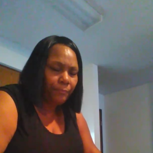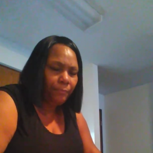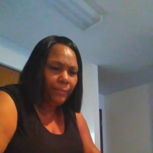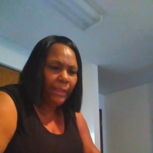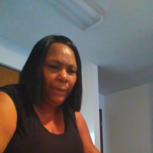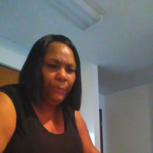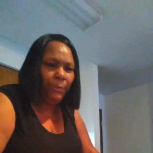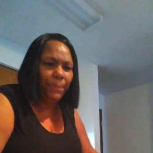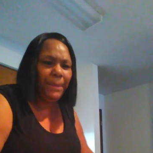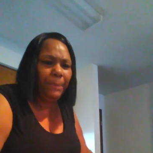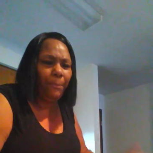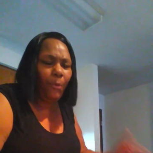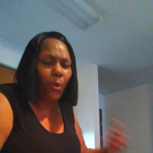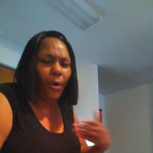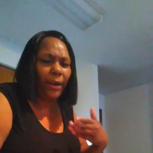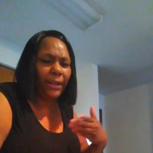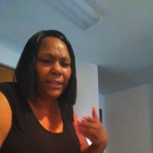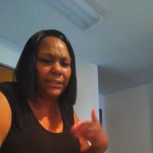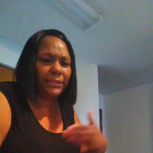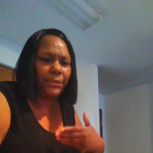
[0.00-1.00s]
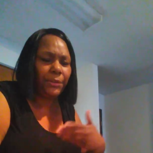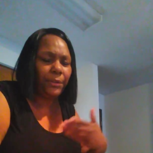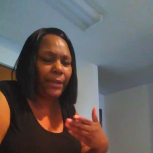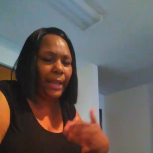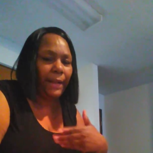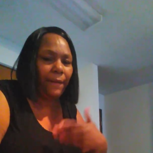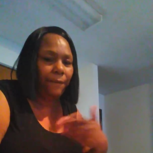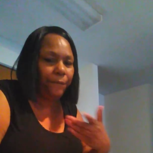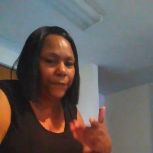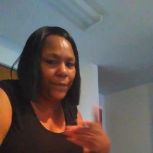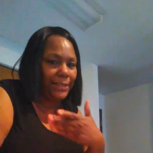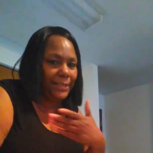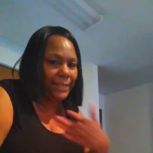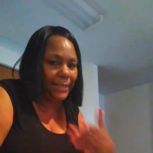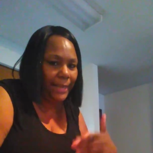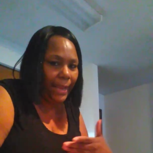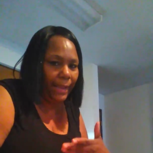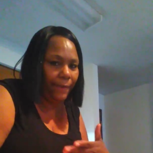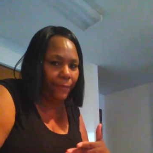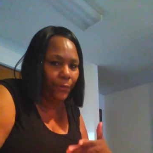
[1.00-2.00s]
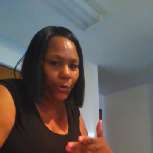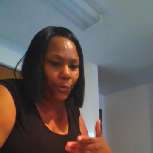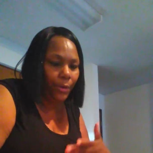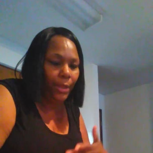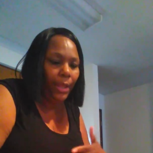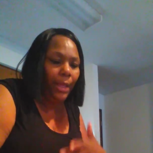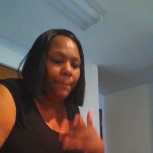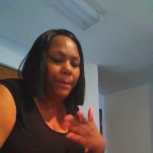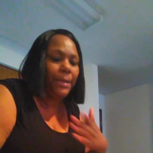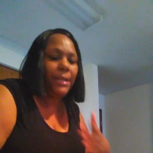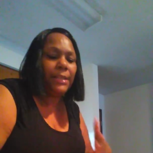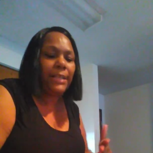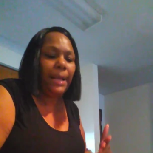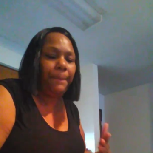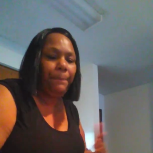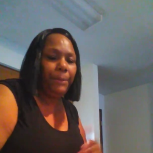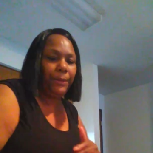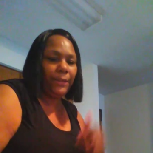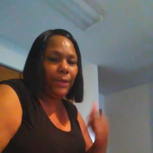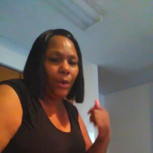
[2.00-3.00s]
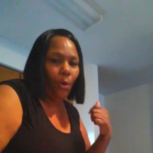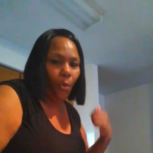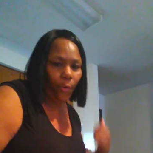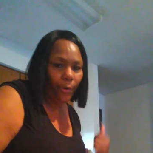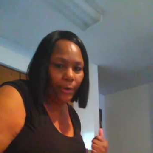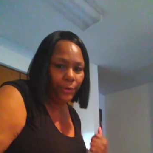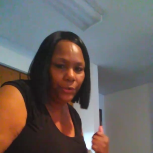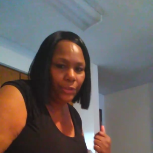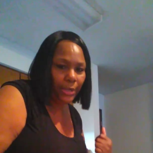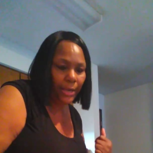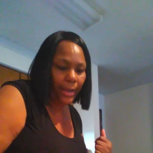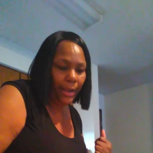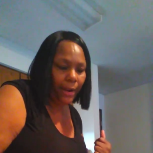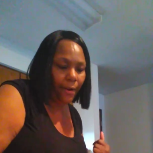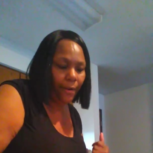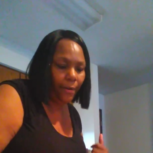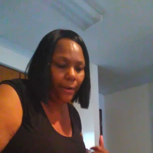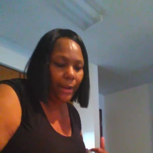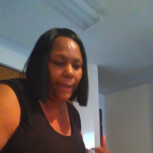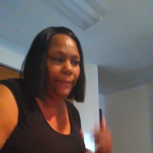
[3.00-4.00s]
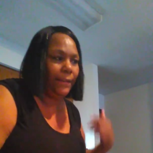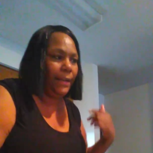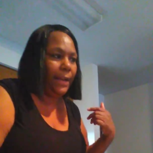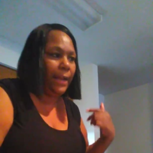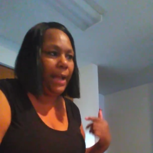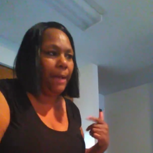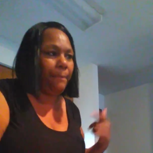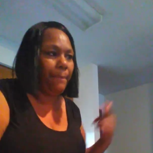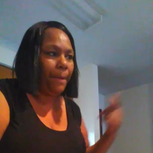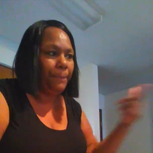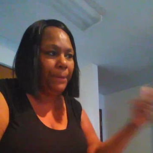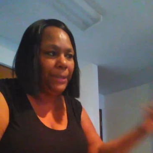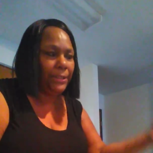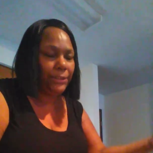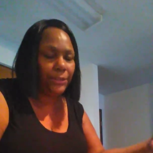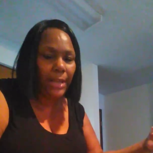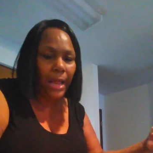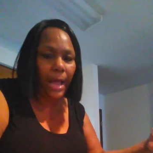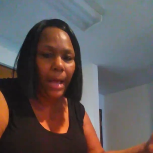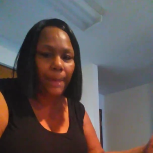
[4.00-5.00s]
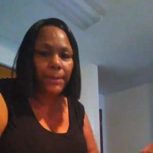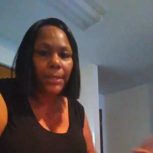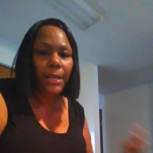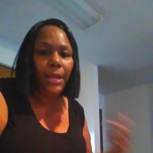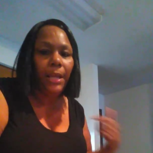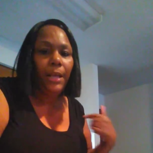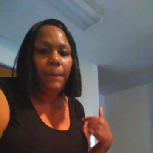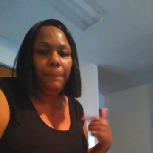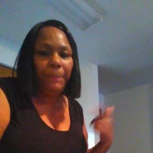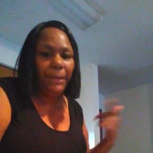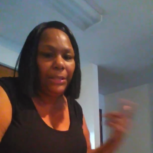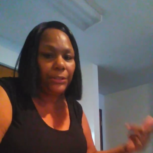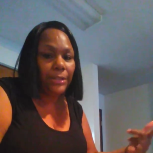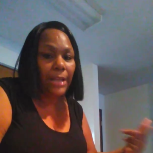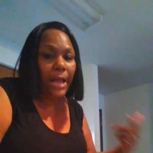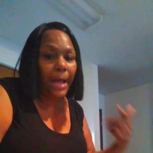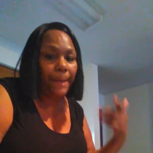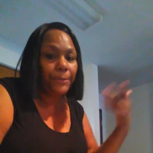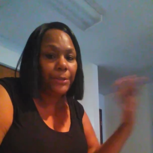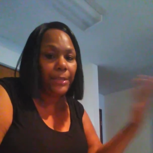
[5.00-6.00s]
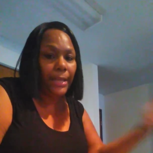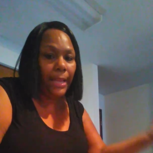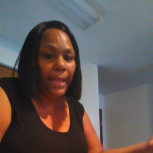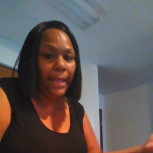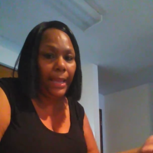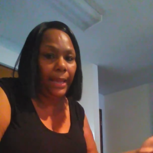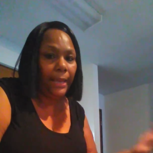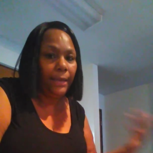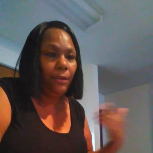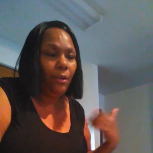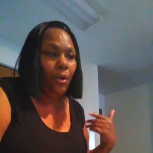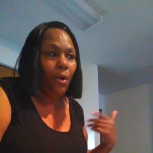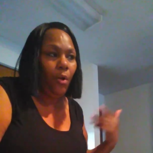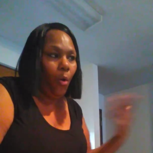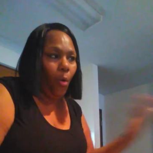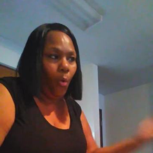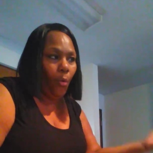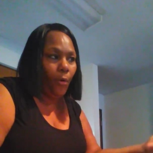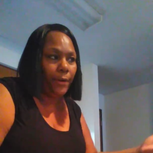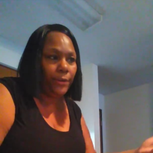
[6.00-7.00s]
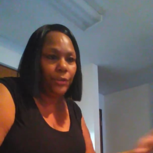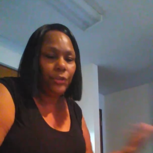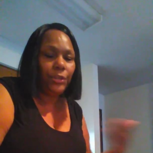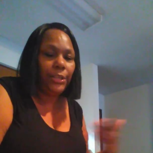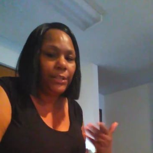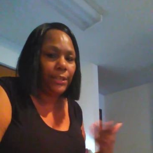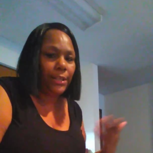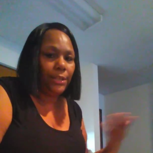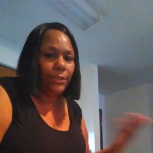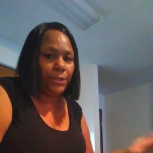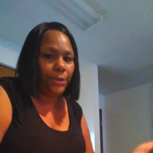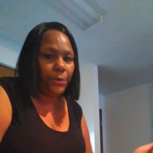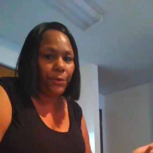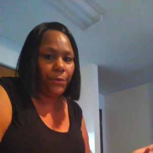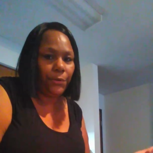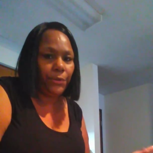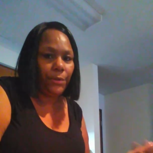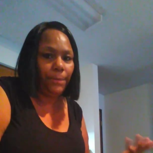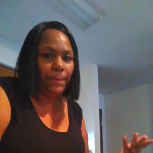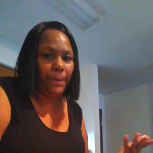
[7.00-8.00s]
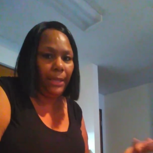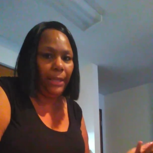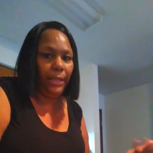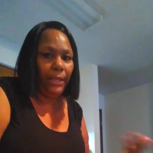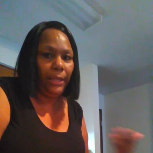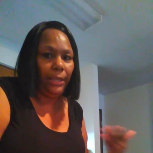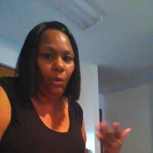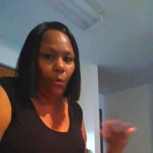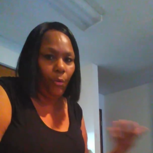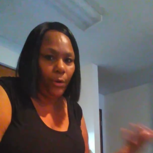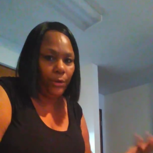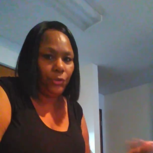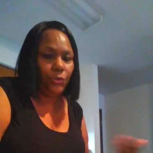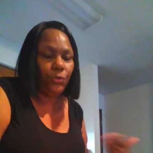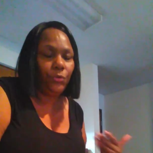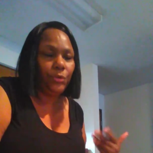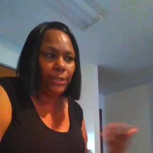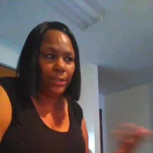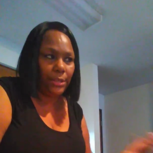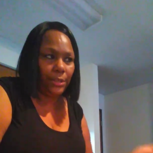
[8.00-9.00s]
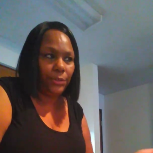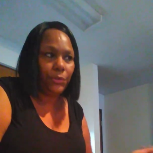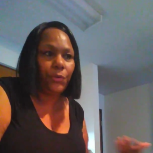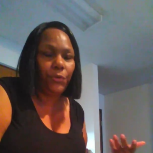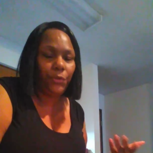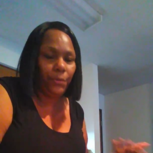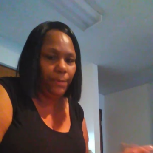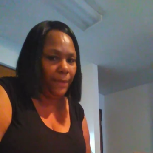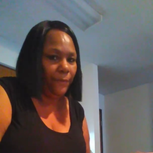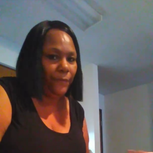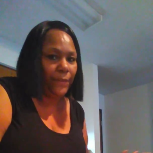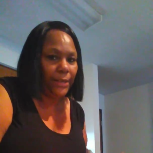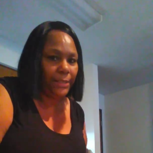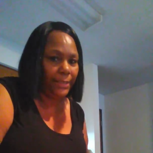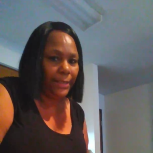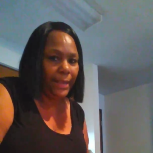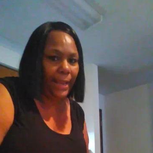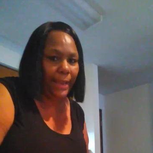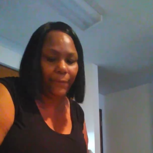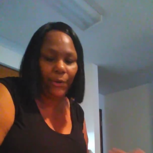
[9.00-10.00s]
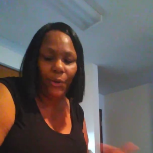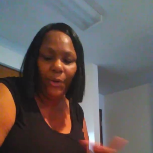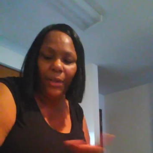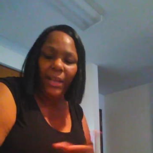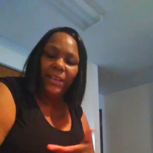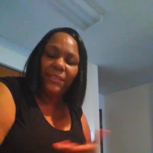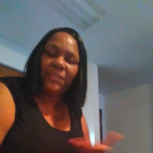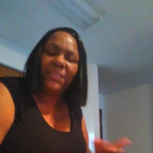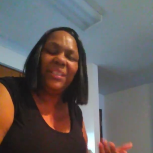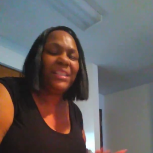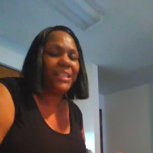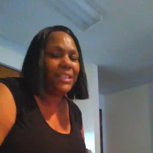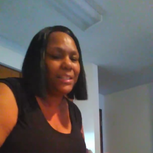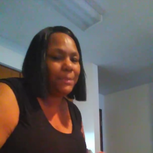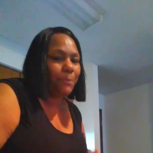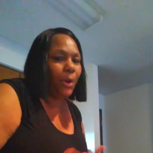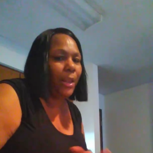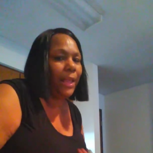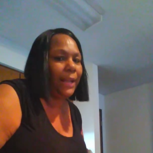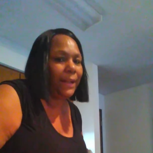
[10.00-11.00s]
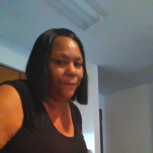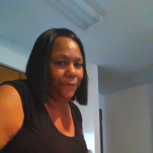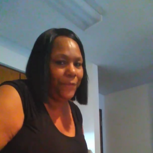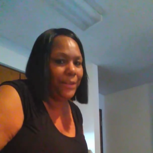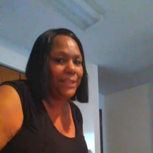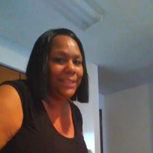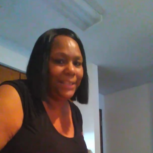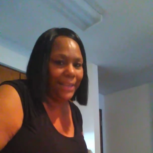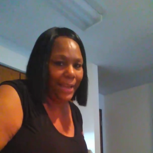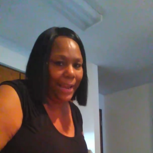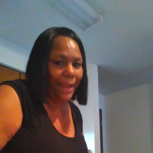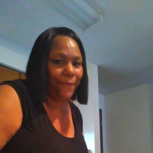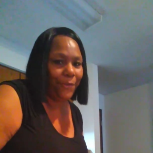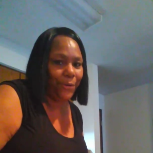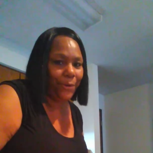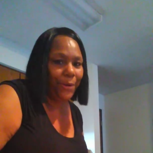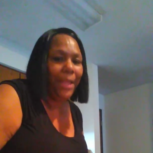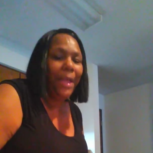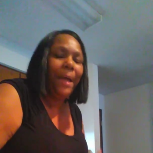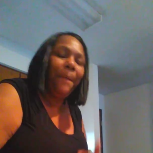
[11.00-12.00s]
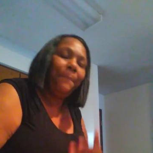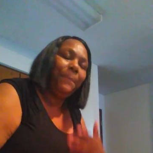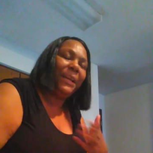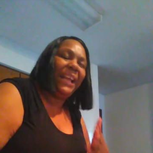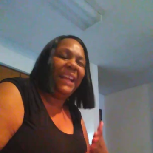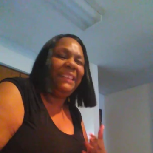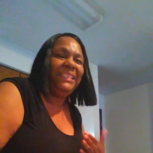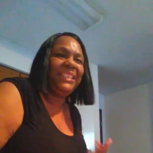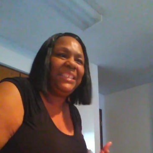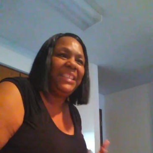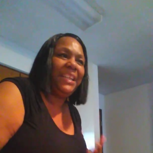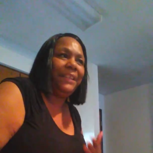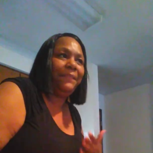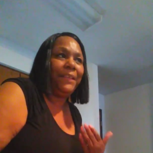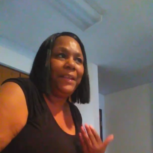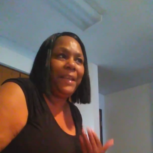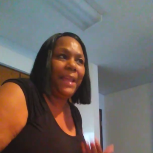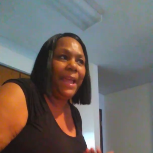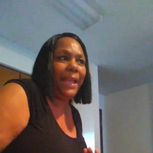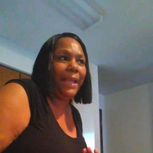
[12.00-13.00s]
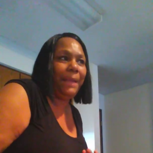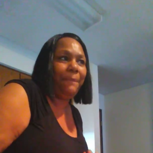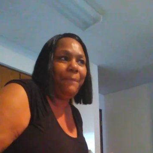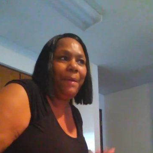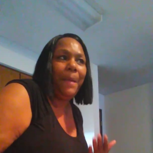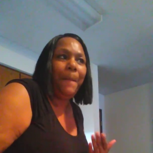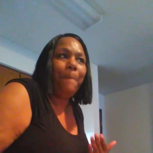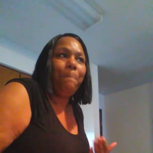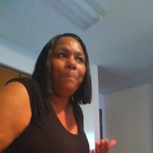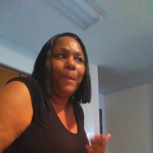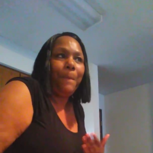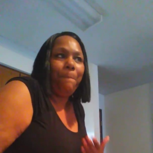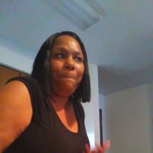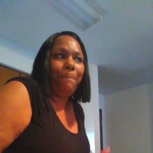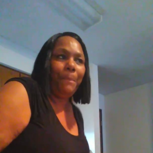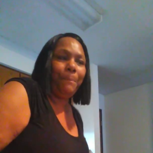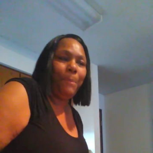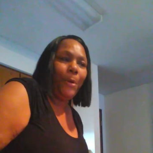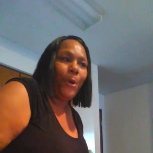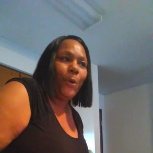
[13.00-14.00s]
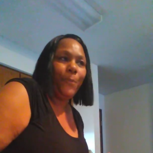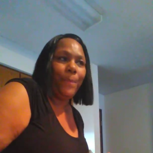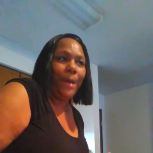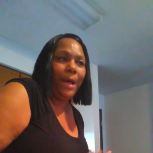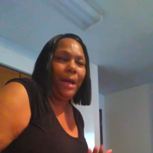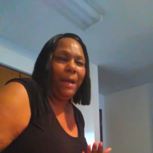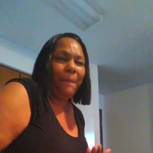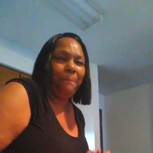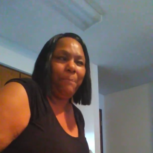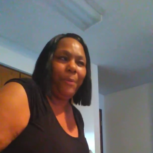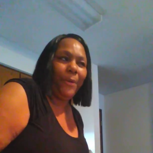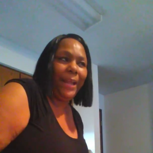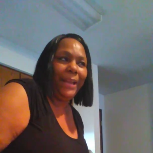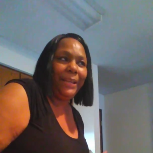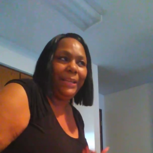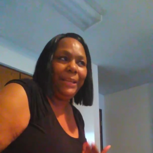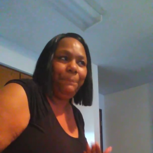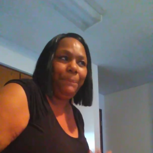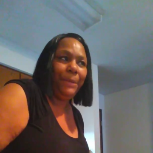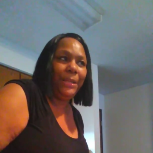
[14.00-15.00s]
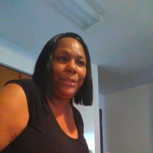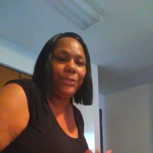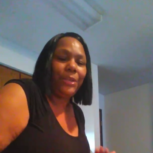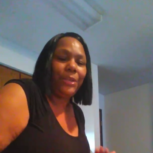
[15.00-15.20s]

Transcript: it would be more considered like a fuzzy navel because I put the orange in there and then I got my peach schnapps. Peach schnapps and orange juice is considered to be a fuzzy navel. So this is more like a fuzzy navel. But I just think the name Brandied Peach